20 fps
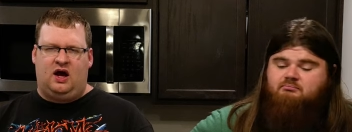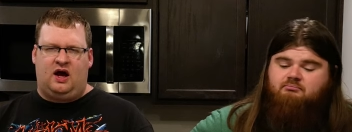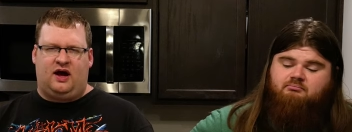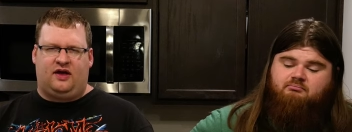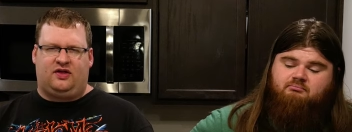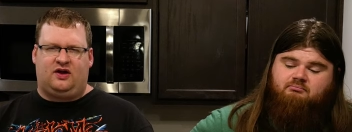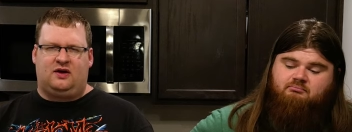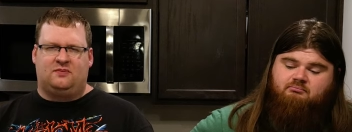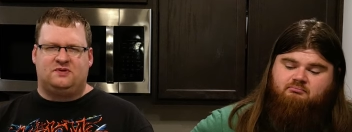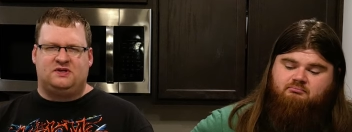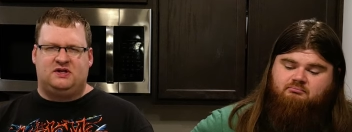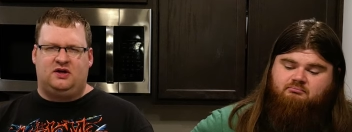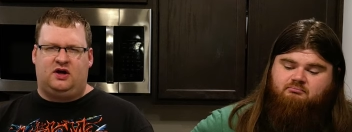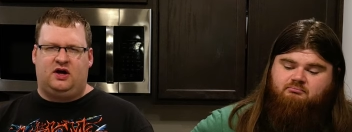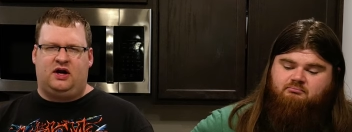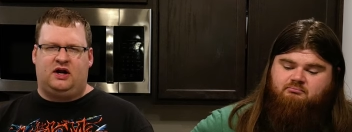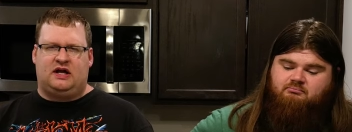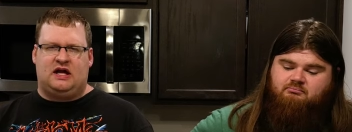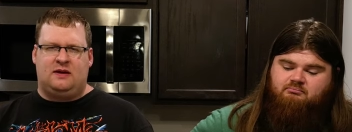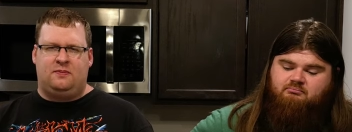Speaker 1: I think I'm still
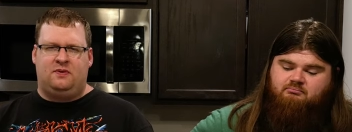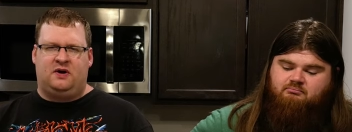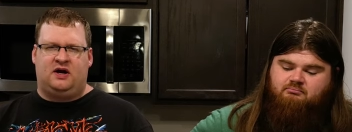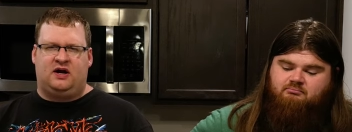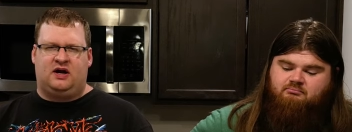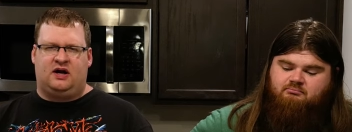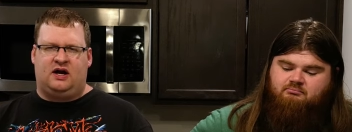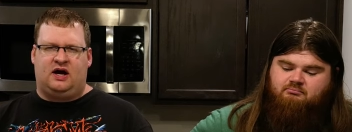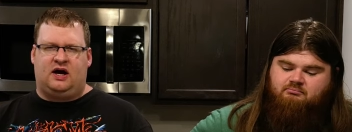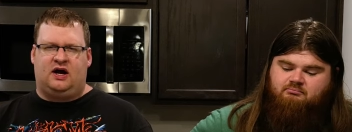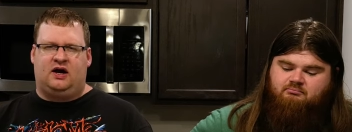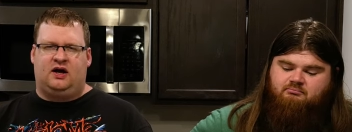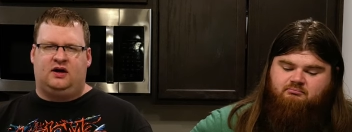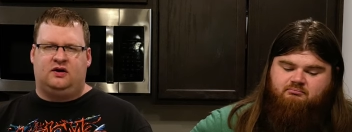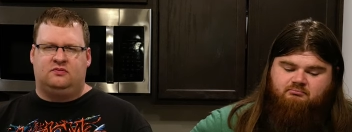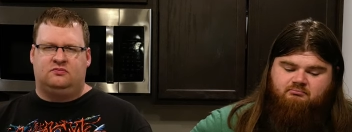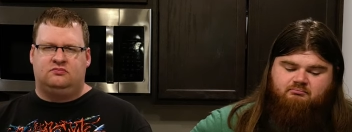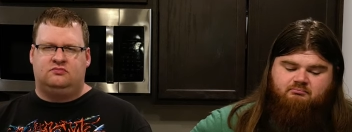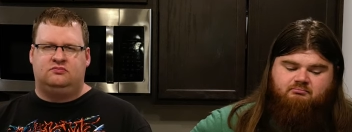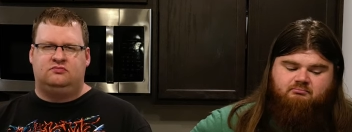going to keep it at a
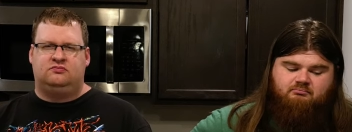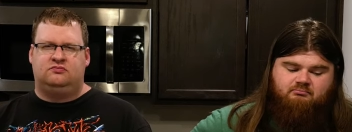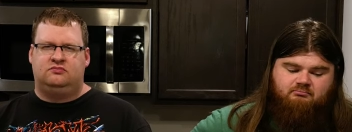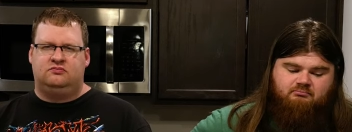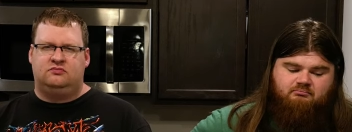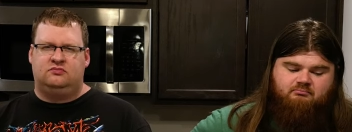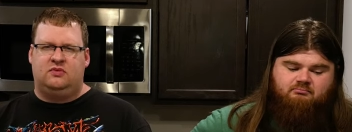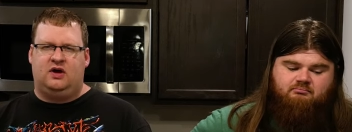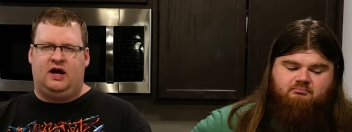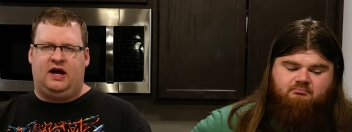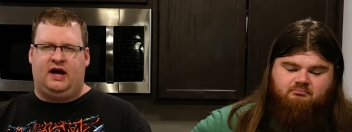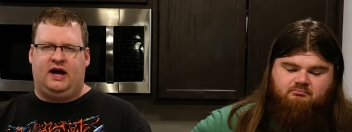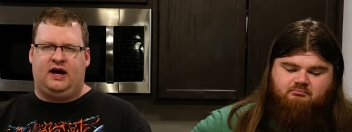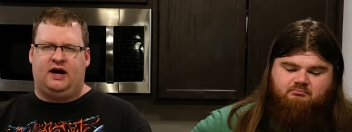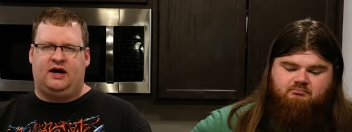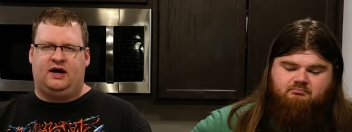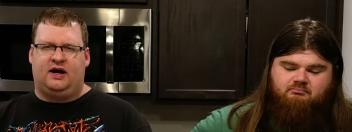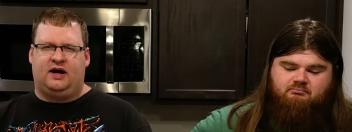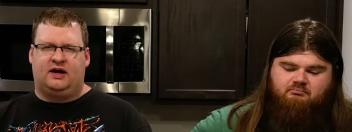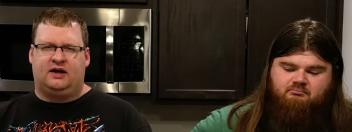9.
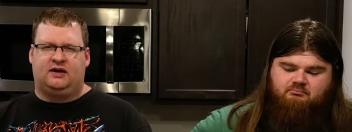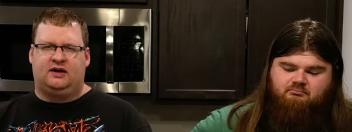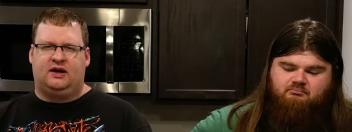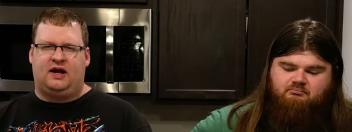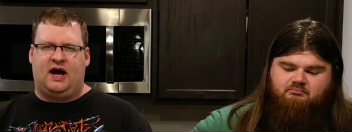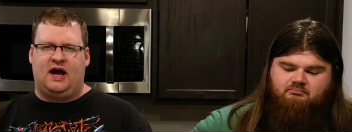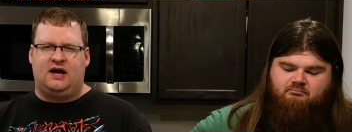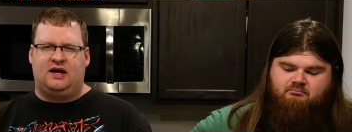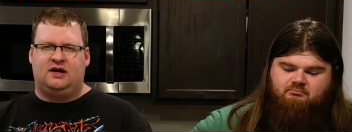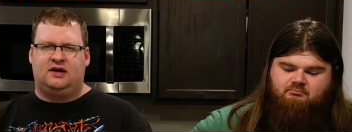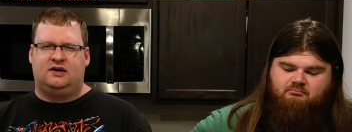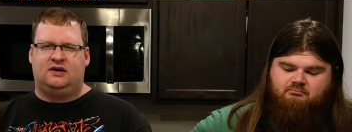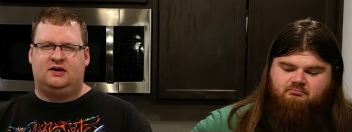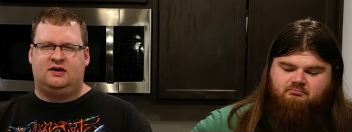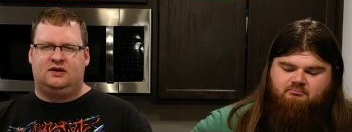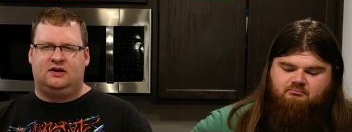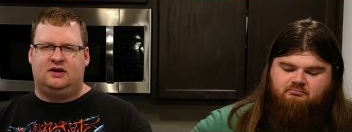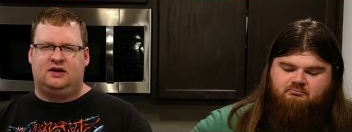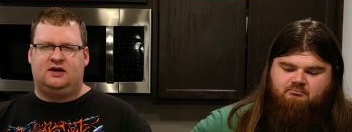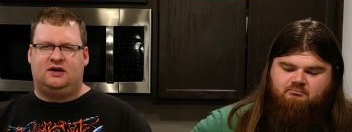I like it
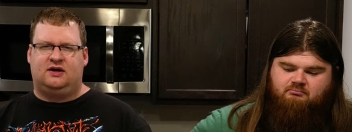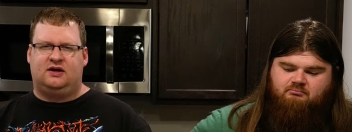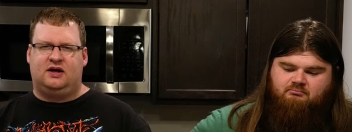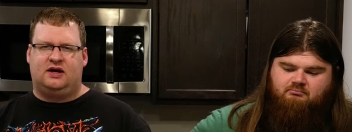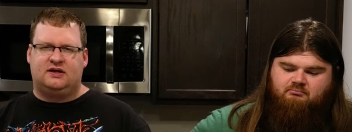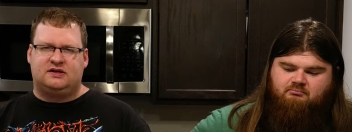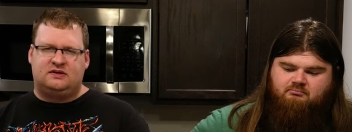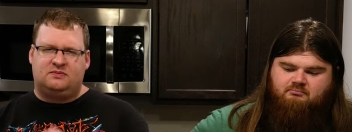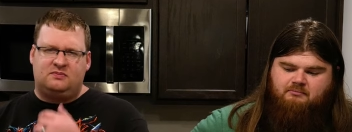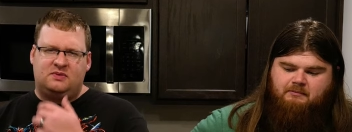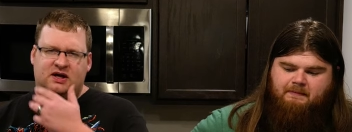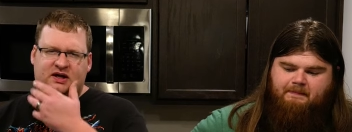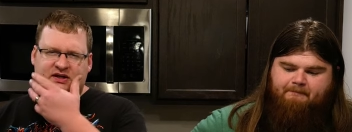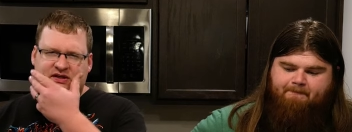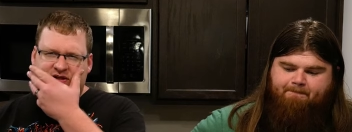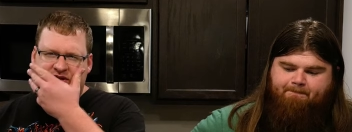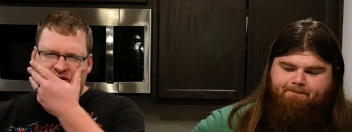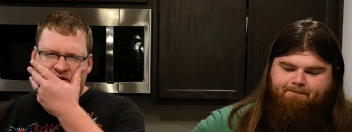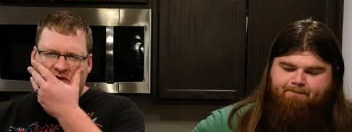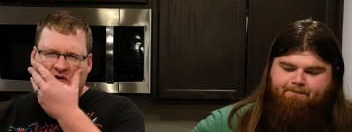as a
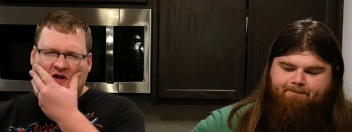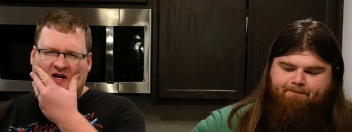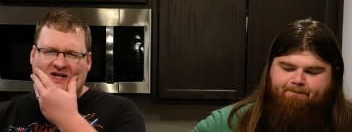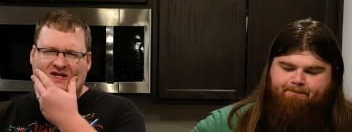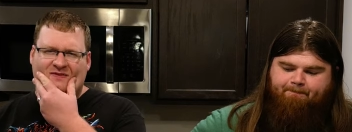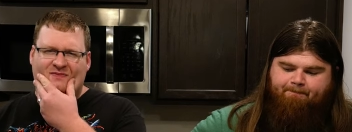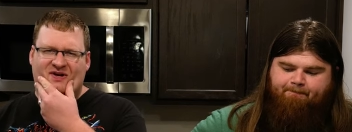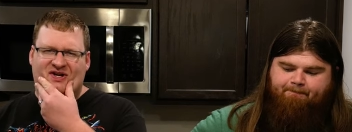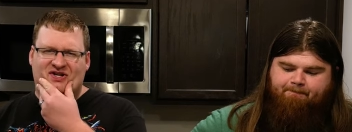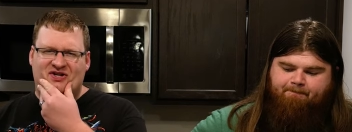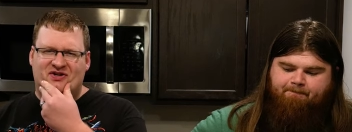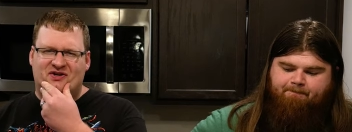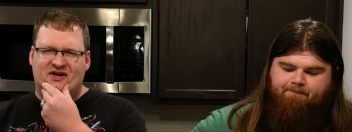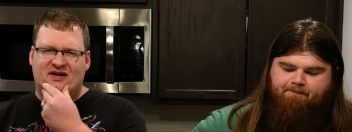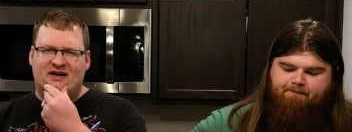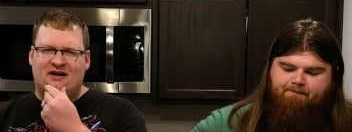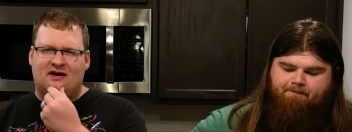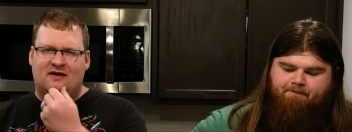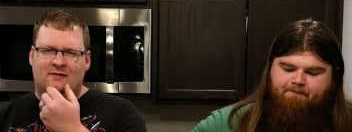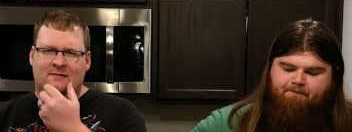mixed
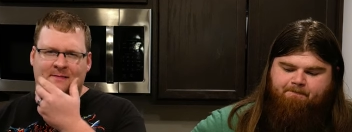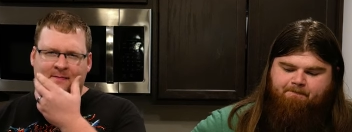drink,